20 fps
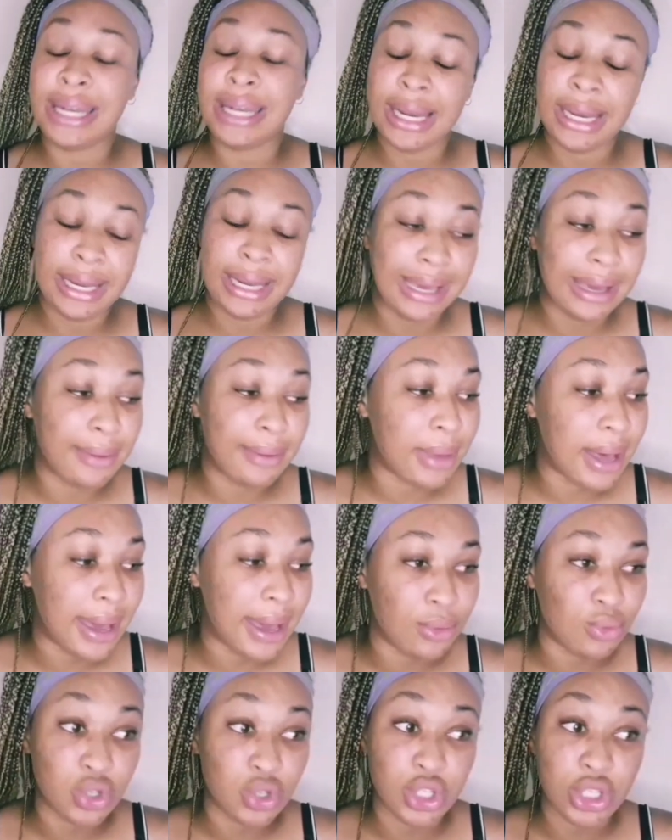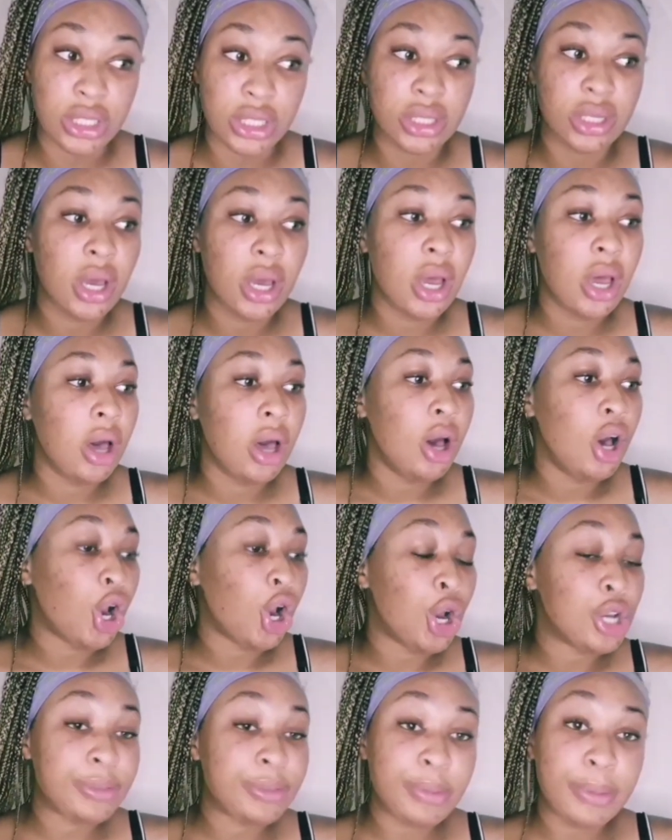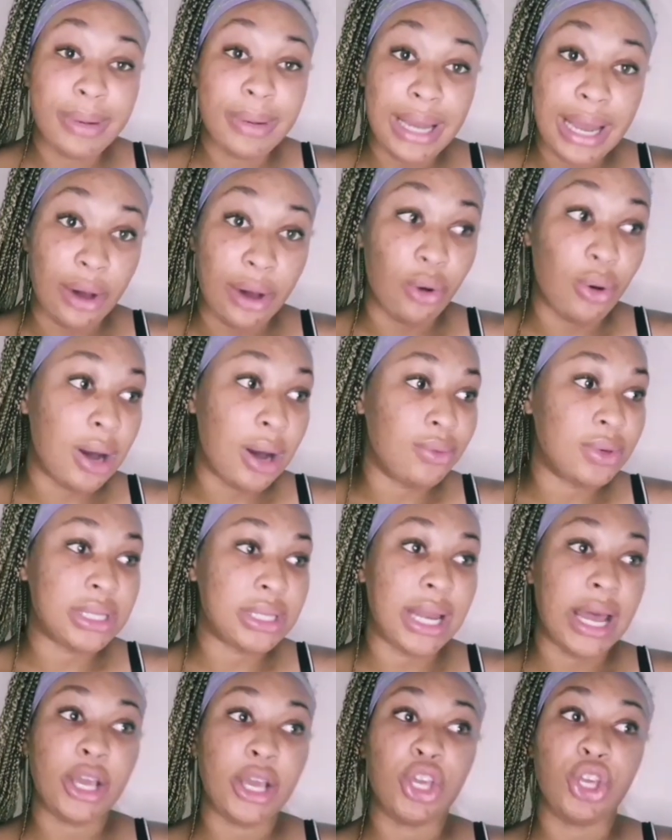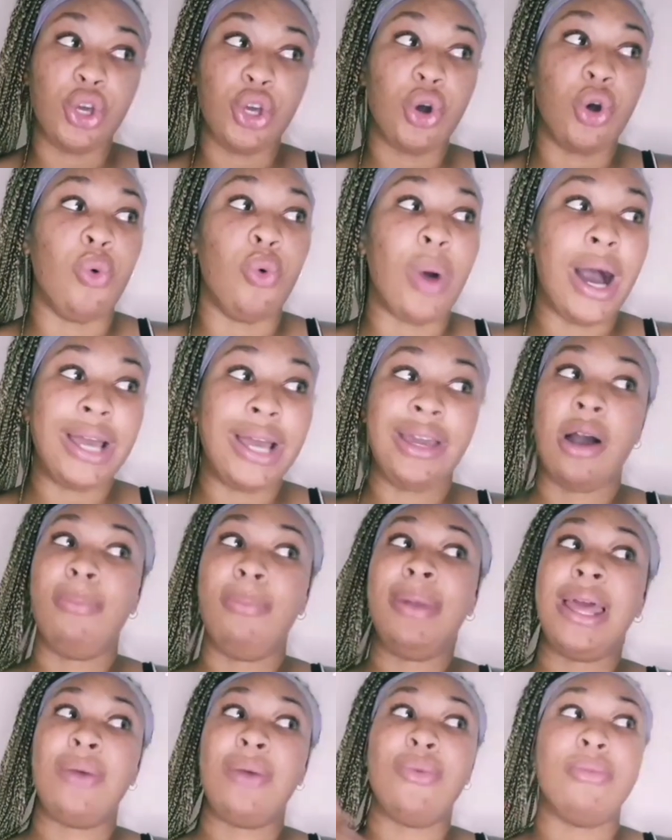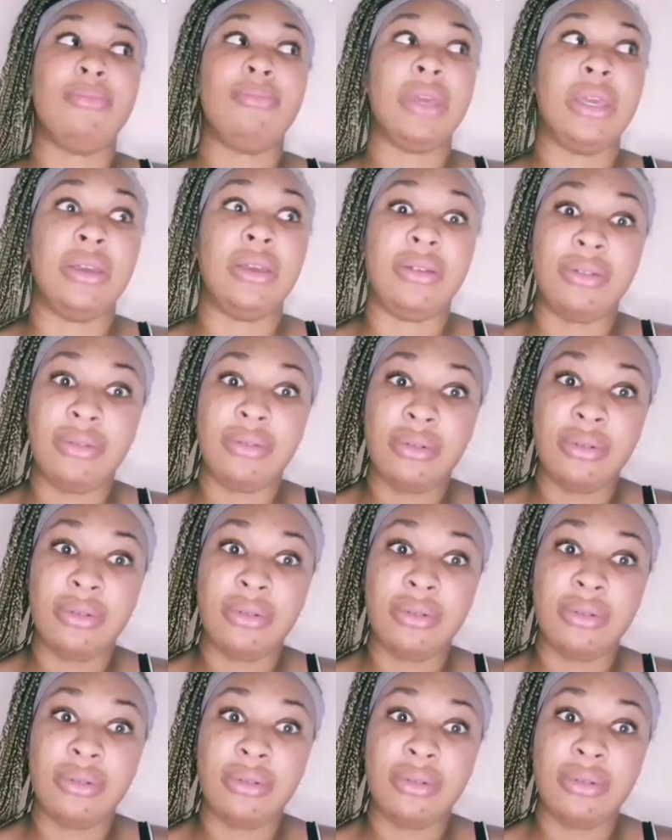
at them, I was cursing people out. I was like, yo, why y'all playing with me?